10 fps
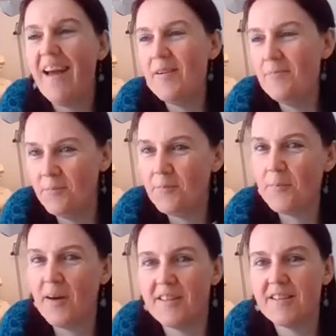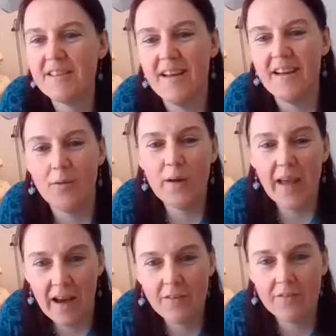
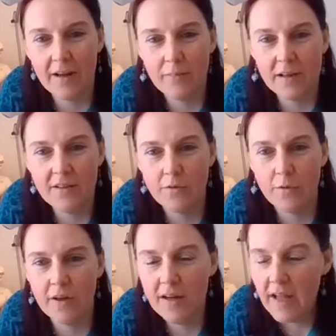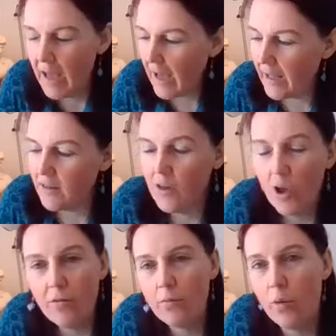We have a family historian, and a
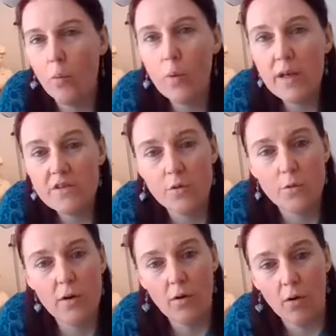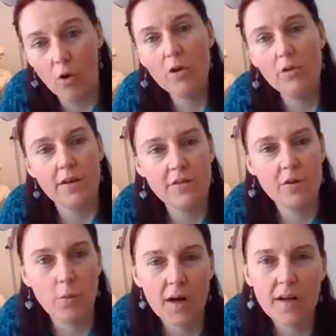lot of what we do, all of us
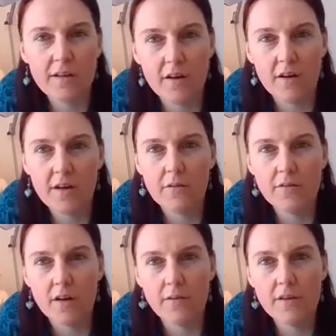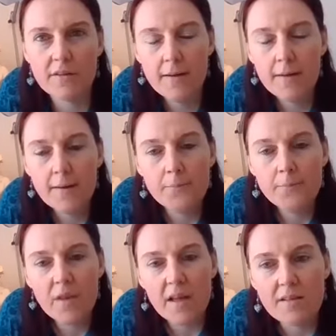who work in the Archive Service,
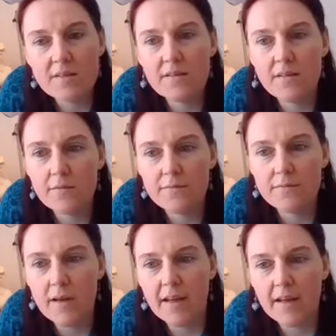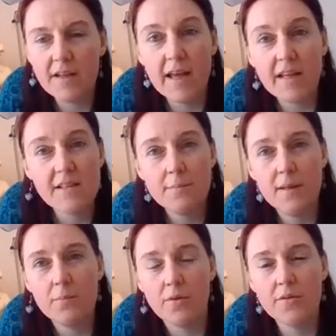is connecting
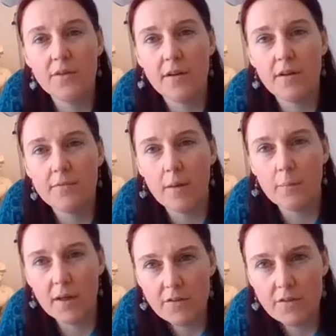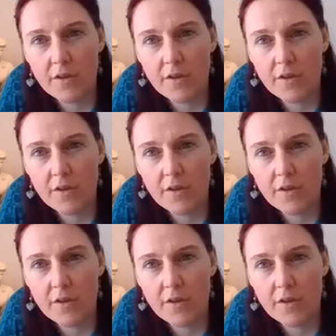people to their family.